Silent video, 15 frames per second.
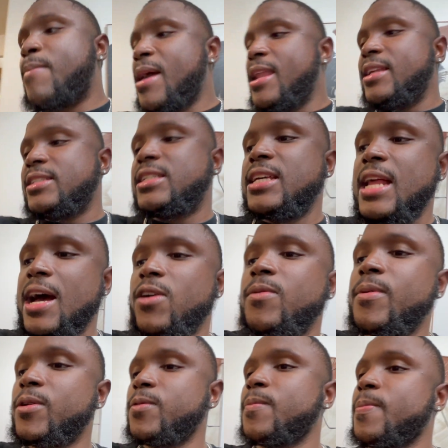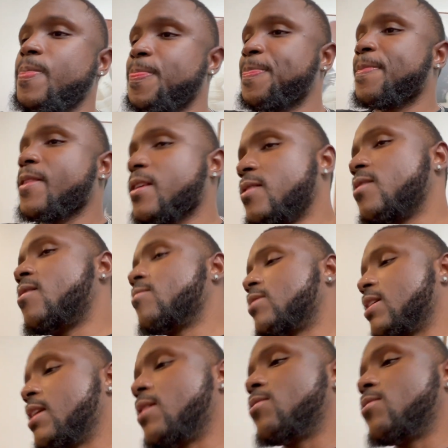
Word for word: Balance it out, bro. You know what I'm saying?